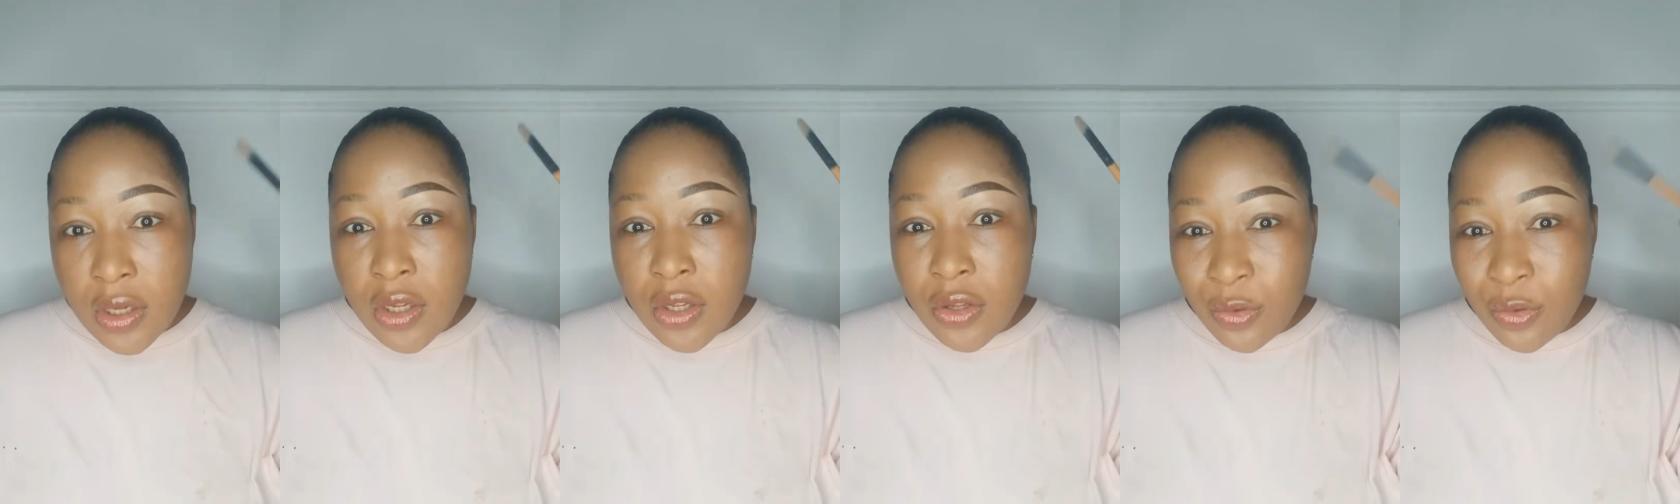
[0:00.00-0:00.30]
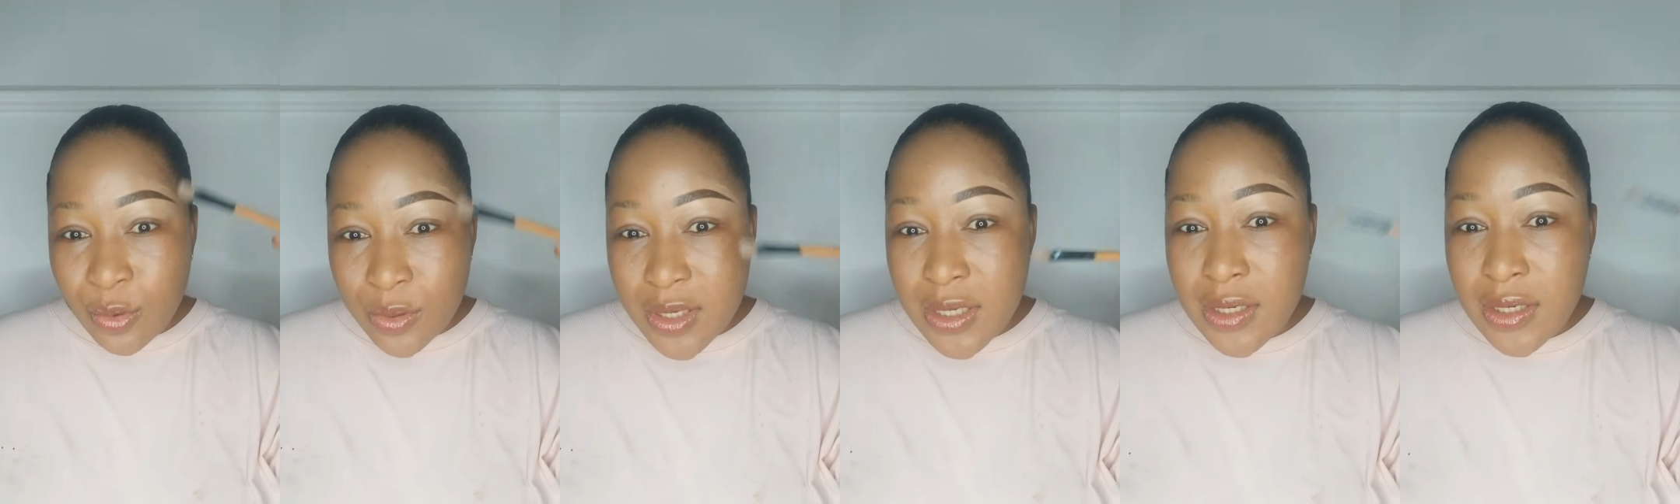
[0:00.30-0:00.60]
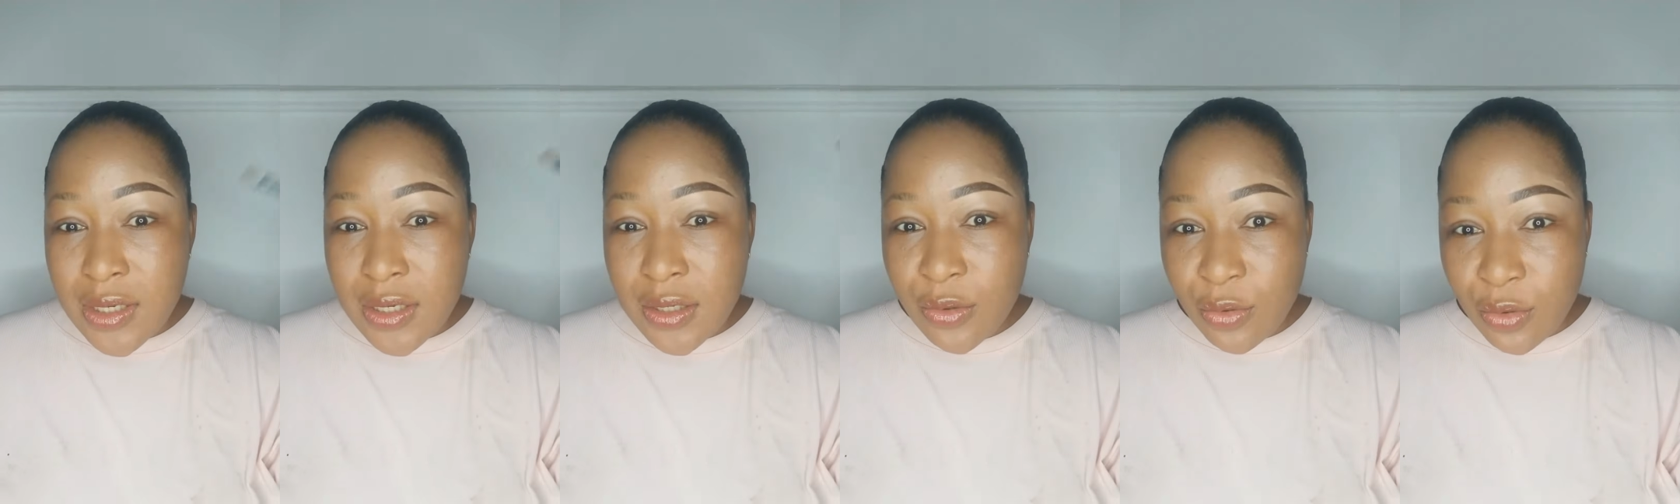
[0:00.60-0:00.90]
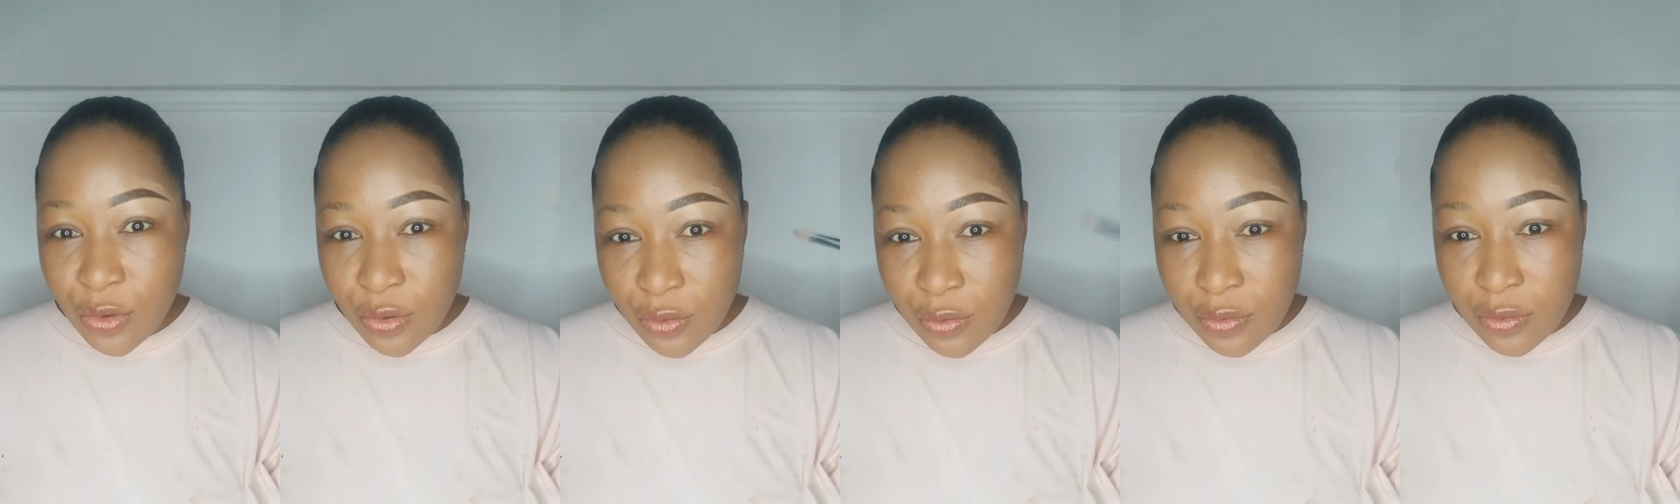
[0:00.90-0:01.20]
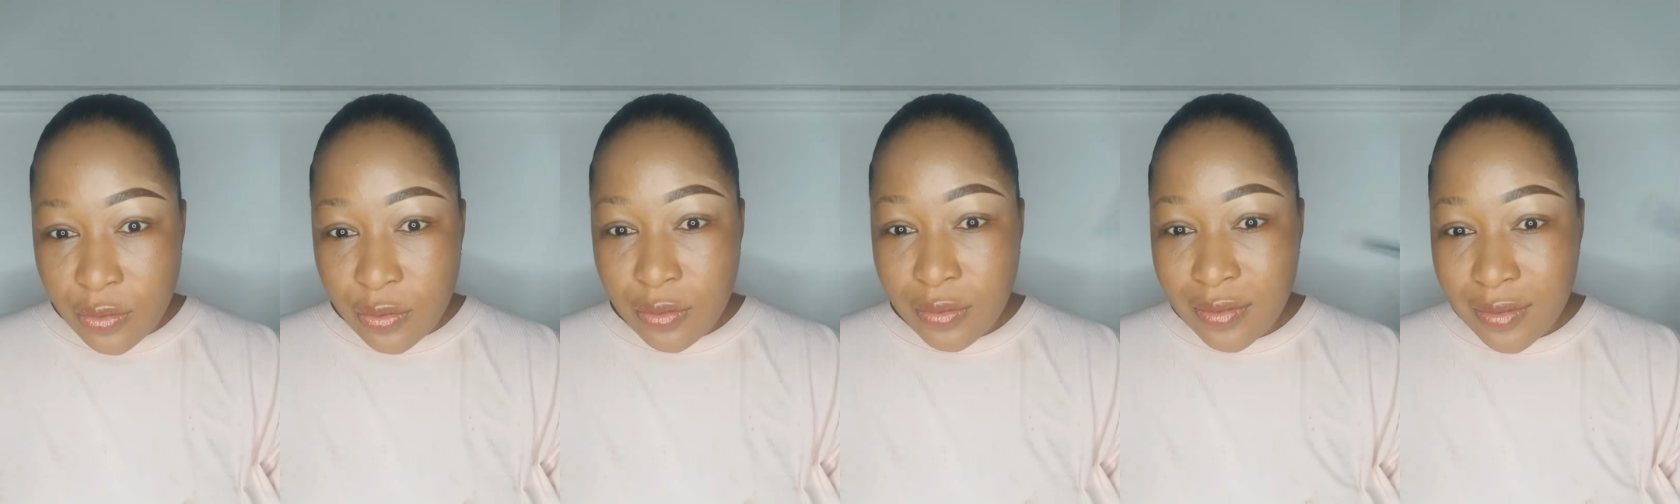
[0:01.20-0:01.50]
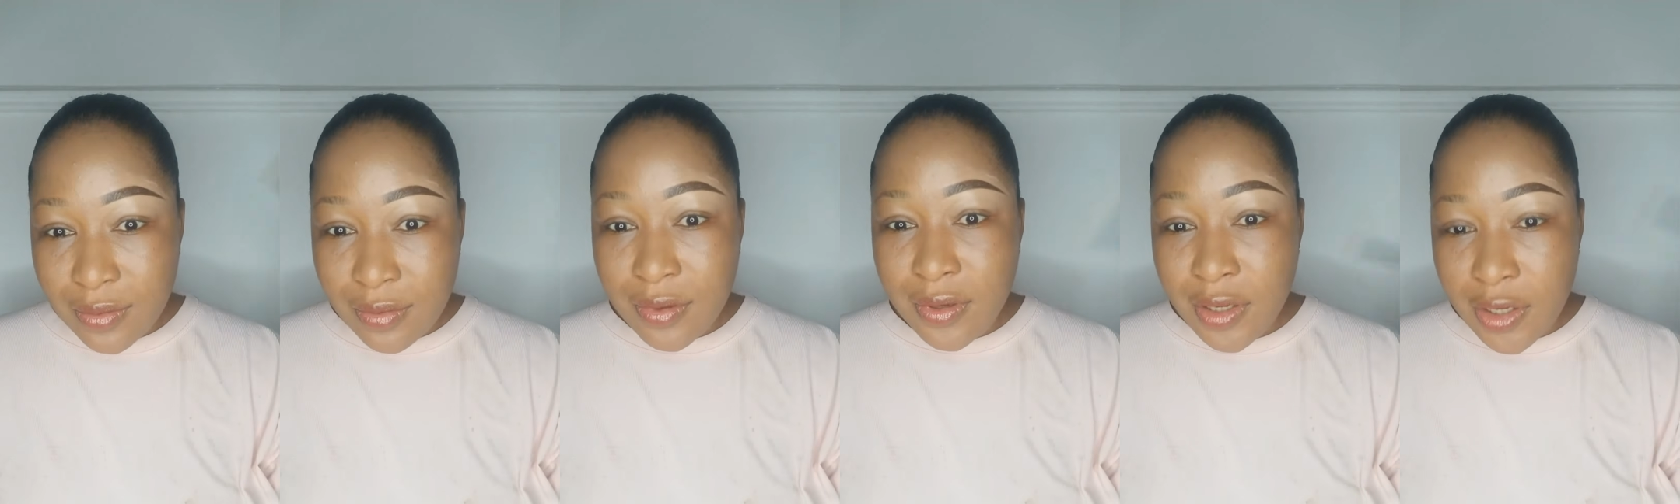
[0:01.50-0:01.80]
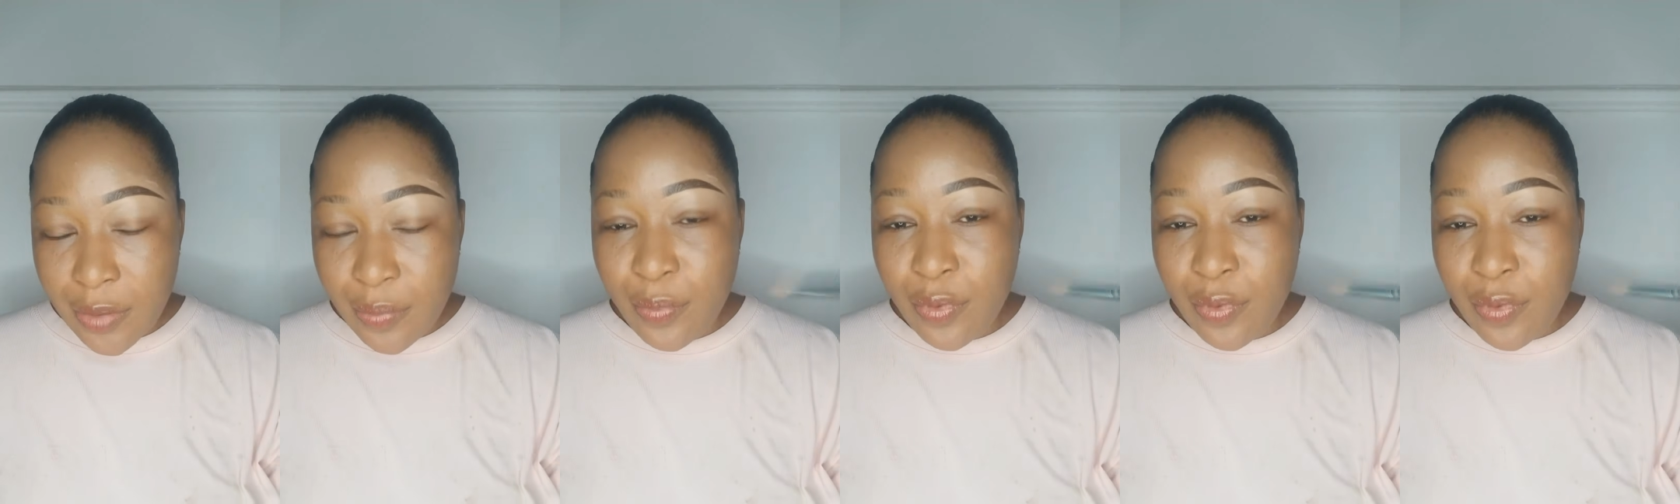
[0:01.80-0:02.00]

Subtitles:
you are still gonna keep